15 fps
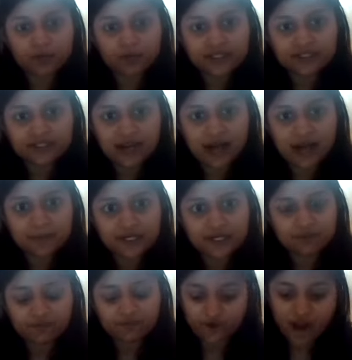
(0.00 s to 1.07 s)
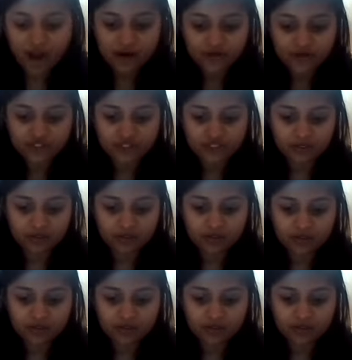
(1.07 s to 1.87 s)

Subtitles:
predominant fracture.